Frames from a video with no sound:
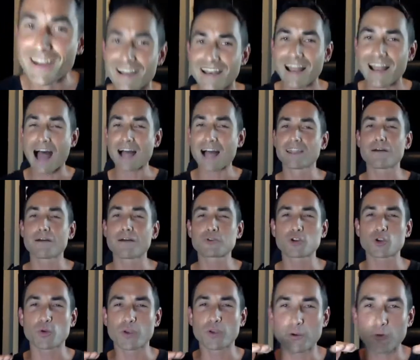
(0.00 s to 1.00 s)
I love
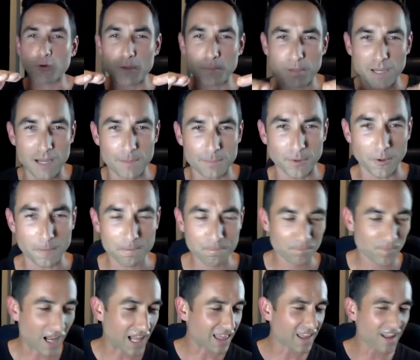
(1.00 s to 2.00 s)
triggering people.
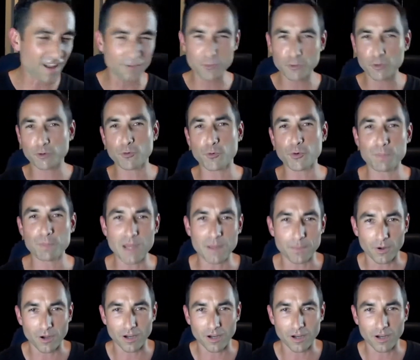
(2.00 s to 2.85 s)
I love triggering people.